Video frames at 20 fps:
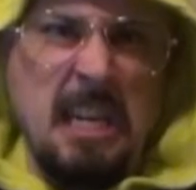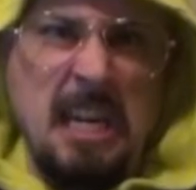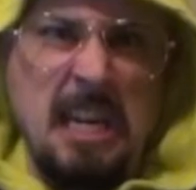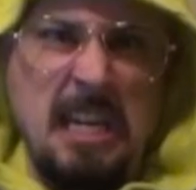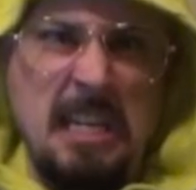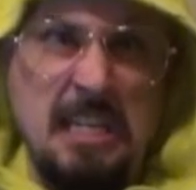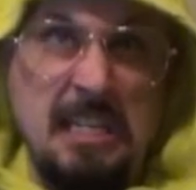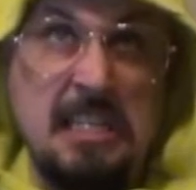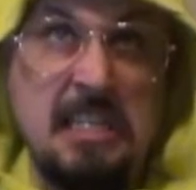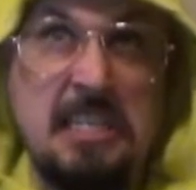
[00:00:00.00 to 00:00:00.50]

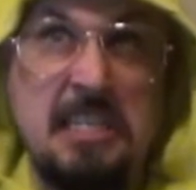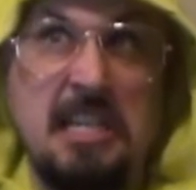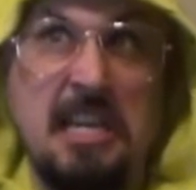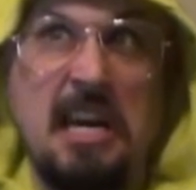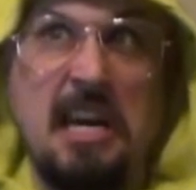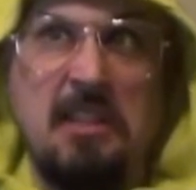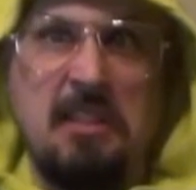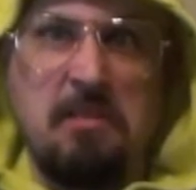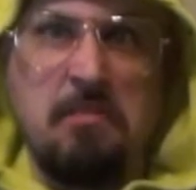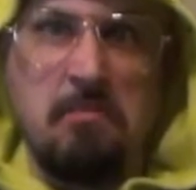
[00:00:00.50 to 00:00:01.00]
Night
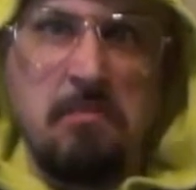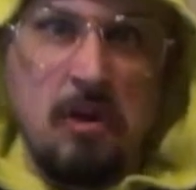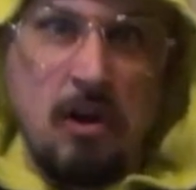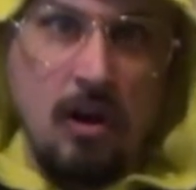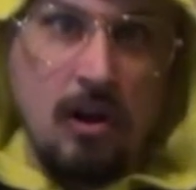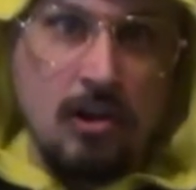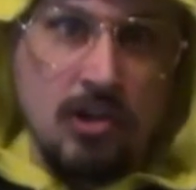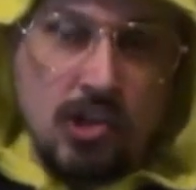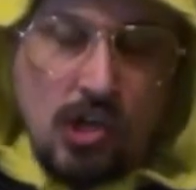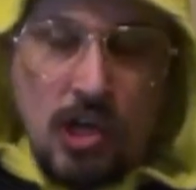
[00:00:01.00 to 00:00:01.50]
Death
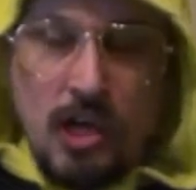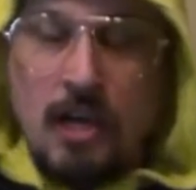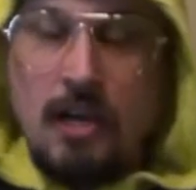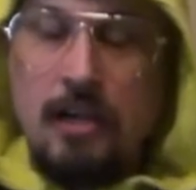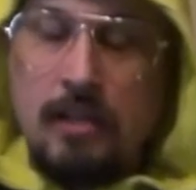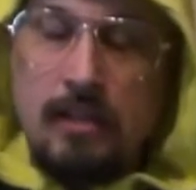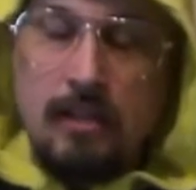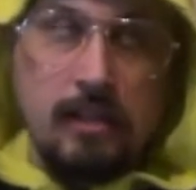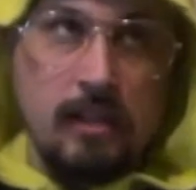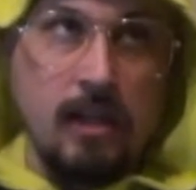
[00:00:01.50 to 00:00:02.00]
March
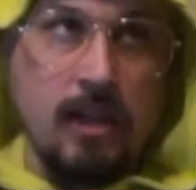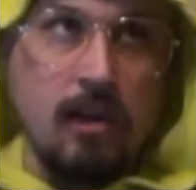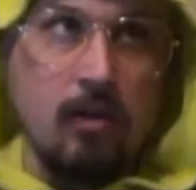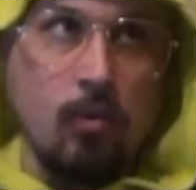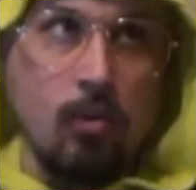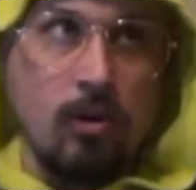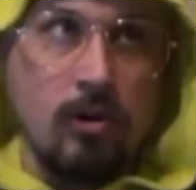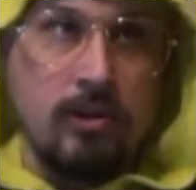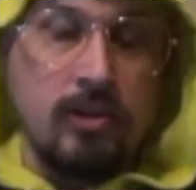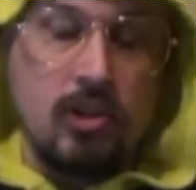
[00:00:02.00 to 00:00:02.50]
than I
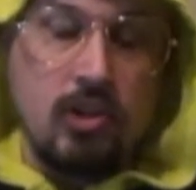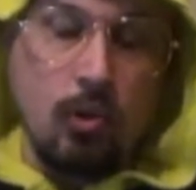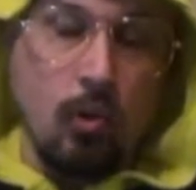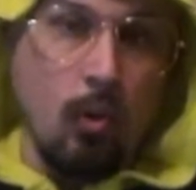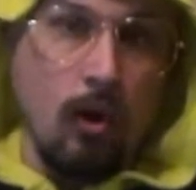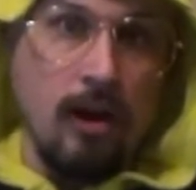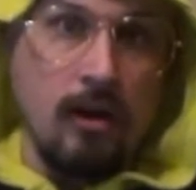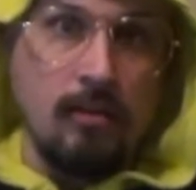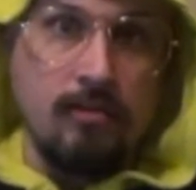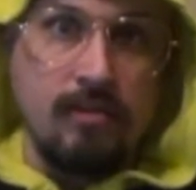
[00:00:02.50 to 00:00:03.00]
would
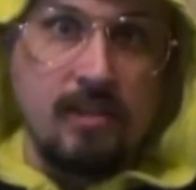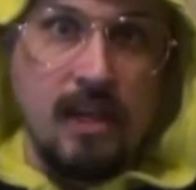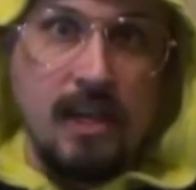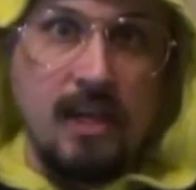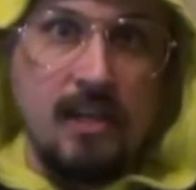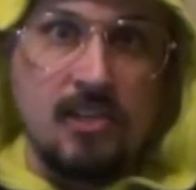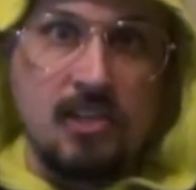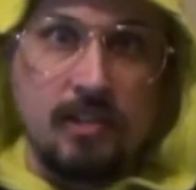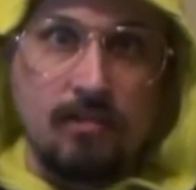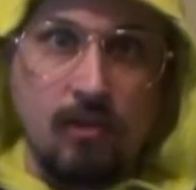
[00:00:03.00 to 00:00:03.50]
12
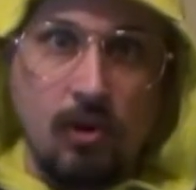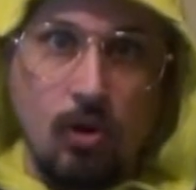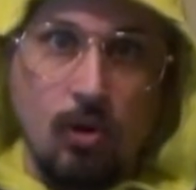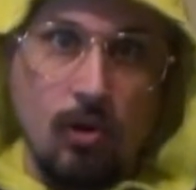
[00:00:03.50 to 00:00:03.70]
Days of